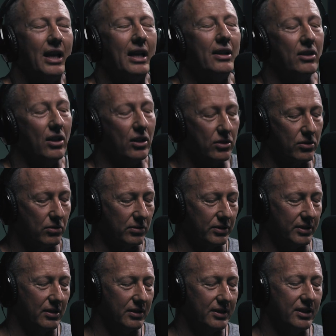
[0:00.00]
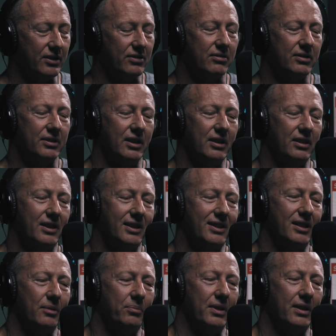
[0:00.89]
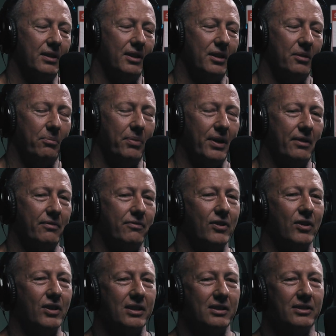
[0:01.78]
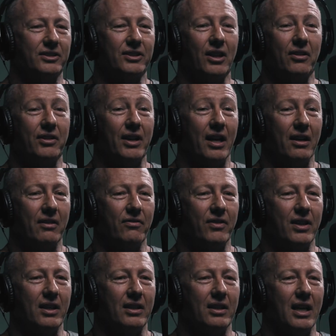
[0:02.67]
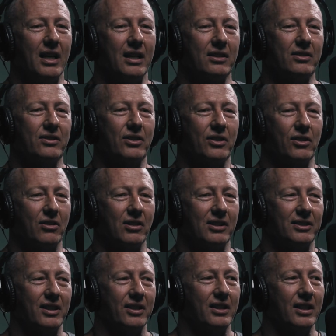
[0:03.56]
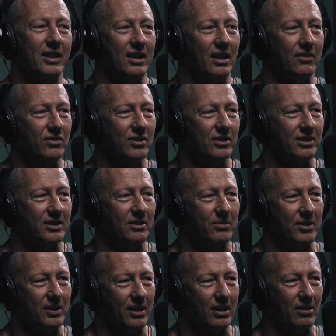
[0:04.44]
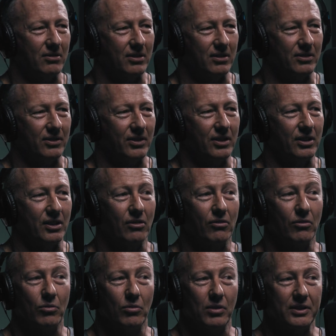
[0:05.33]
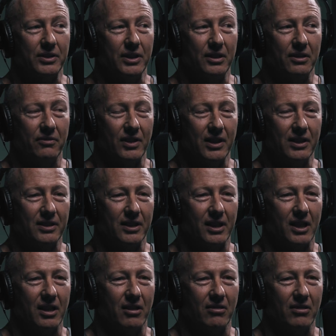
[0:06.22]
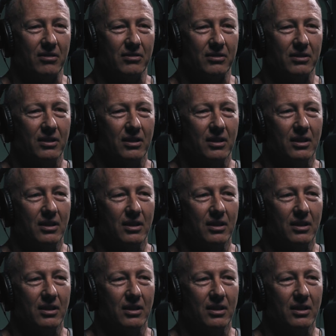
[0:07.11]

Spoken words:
And it's interesting that typically the better fighters don't have that, and it's the guys that think they've got something going on that are always in your face and carrying on.